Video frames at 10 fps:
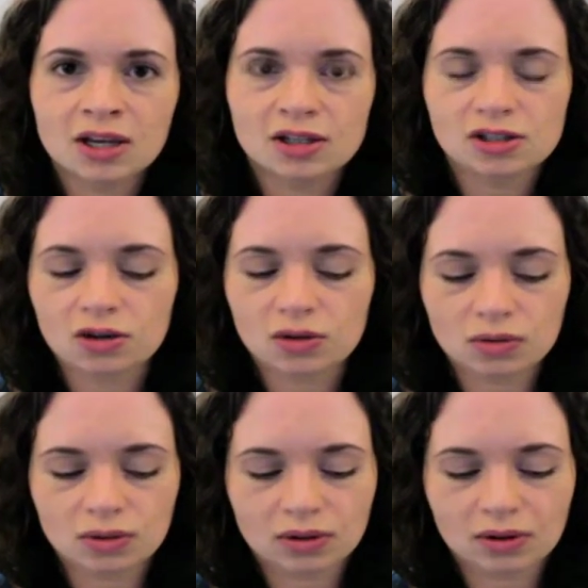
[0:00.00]

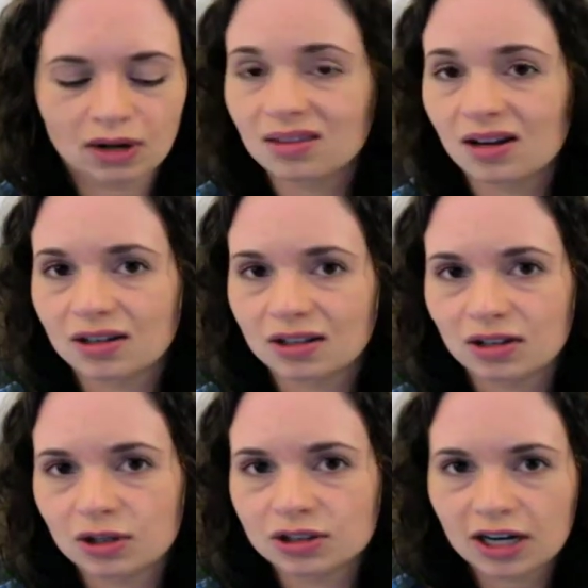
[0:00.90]
So I thought,
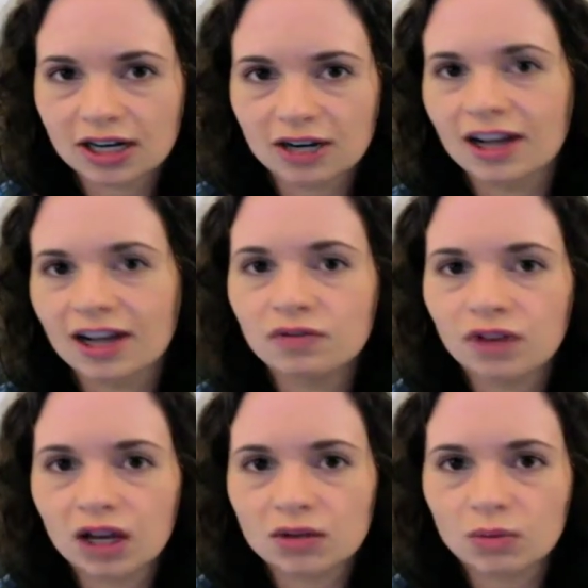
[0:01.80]
I'll try it out. I couldn't
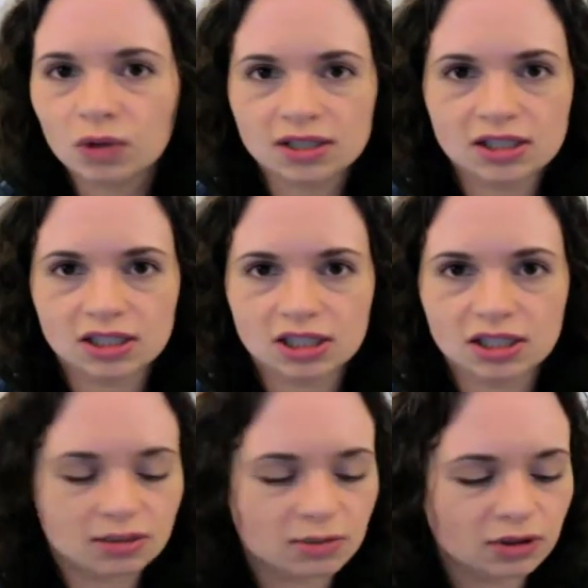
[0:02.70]
find the ones that she
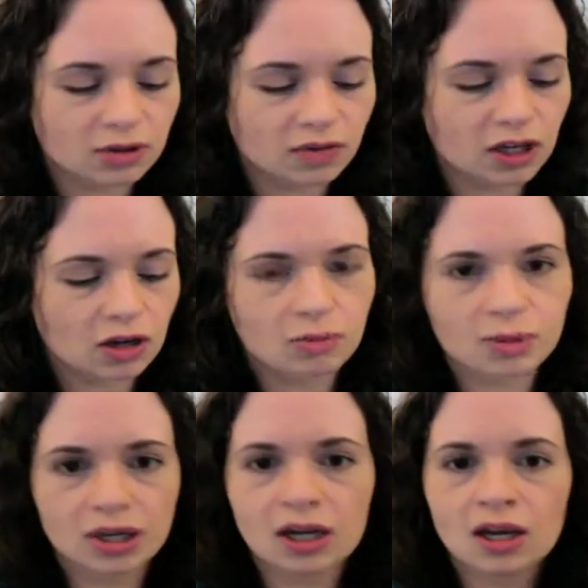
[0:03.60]
talked about in her video,
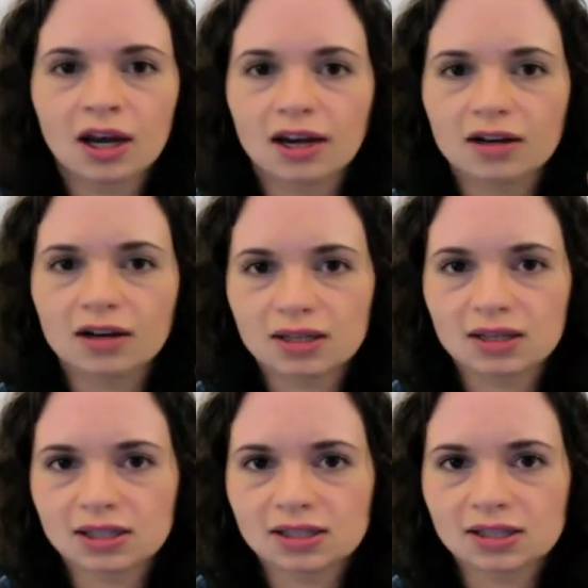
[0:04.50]
but I got
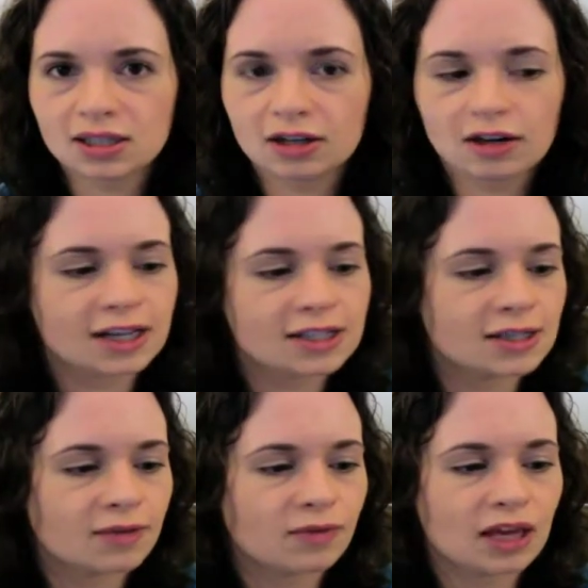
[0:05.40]
these clear eyes
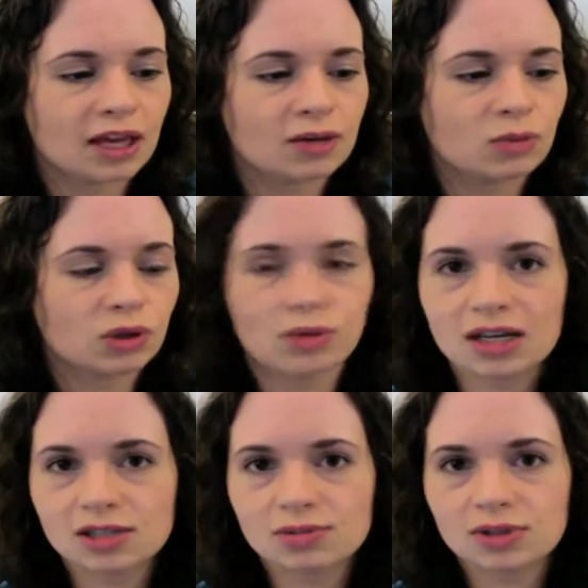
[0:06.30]
and with
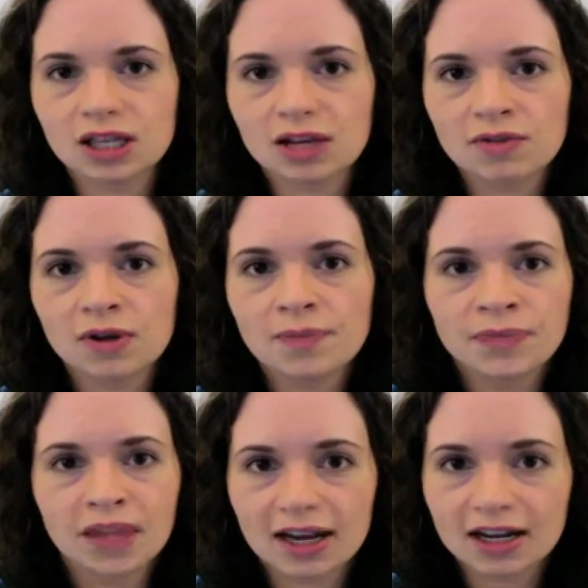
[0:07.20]
redness relief,
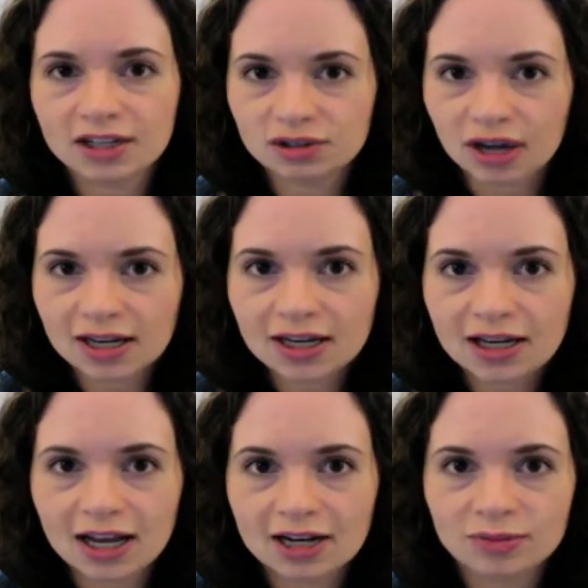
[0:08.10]
and I tried it and it